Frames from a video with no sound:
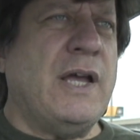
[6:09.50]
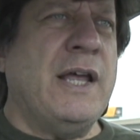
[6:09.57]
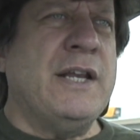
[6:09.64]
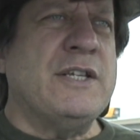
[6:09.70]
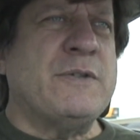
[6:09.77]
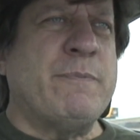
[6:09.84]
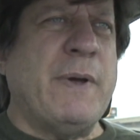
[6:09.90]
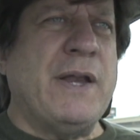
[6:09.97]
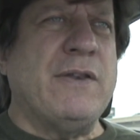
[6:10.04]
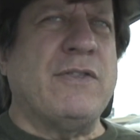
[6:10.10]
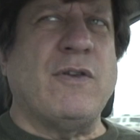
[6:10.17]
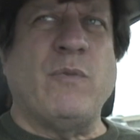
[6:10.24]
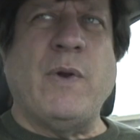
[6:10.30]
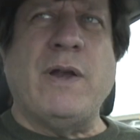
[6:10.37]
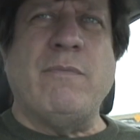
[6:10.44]
and he spent
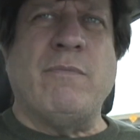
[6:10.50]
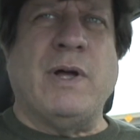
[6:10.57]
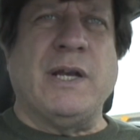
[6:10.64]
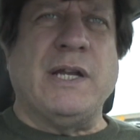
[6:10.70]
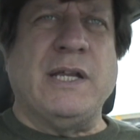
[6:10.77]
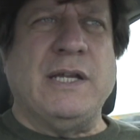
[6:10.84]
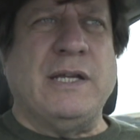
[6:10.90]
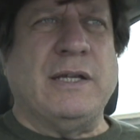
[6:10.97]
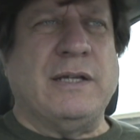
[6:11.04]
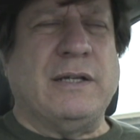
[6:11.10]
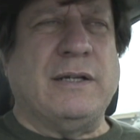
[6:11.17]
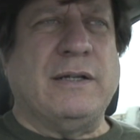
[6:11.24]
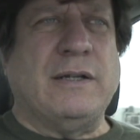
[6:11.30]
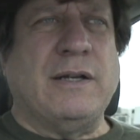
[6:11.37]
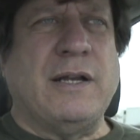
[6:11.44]
the rent money,
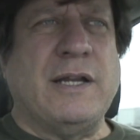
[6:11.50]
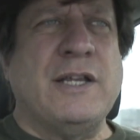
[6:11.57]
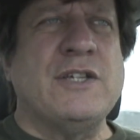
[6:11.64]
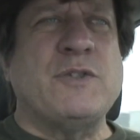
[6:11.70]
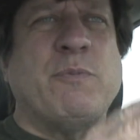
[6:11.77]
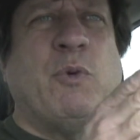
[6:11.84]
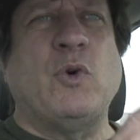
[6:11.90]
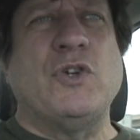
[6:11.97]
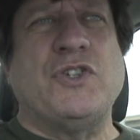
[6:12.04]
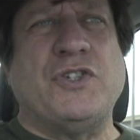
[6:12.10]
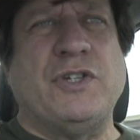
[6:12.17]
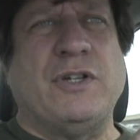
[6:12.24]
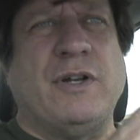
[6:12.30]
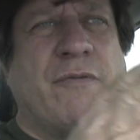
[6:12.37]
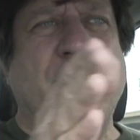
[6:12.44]
his
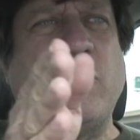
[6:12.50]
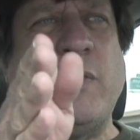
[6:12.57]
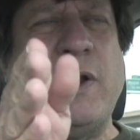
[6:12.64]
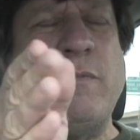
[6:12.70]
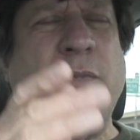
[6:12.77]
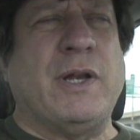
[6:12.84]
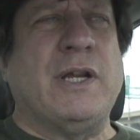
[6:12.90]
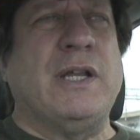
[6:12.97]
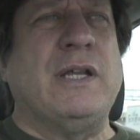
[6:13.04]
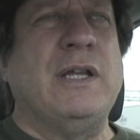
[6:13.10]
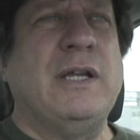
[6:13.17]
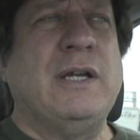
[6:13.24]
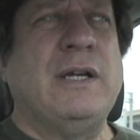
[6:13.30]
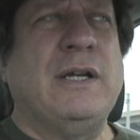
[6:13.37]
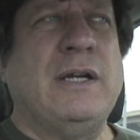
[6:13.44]
portion of the rent money,
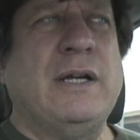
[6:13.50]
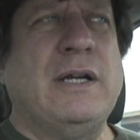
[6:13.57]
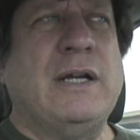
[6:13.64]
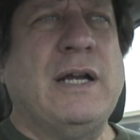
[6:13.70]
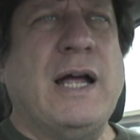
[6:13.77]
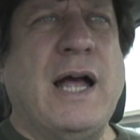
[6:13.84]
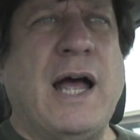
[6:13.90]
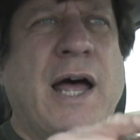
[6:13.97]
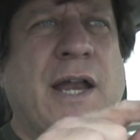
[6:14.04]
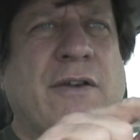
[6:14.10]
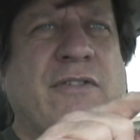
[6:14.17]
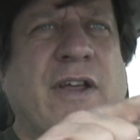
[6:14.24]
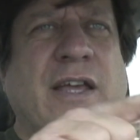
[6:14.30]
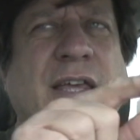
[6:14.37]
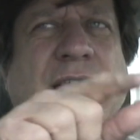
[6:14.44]

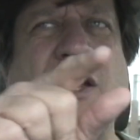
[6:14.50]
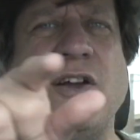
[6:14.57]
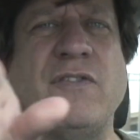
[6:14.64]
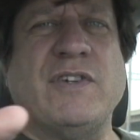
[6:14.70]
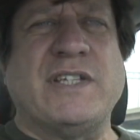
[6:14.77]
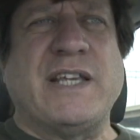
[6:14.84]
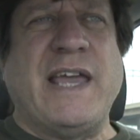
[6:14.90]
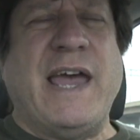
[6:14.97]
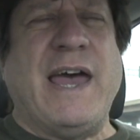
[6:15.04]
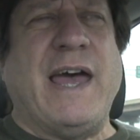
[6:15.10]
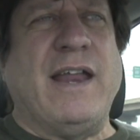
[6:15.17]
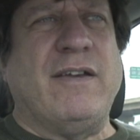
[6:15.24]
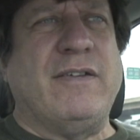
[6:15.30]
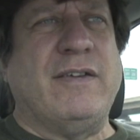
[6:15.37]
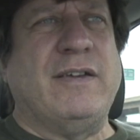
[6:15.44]
on taking care of his
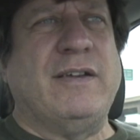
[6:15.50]
cat.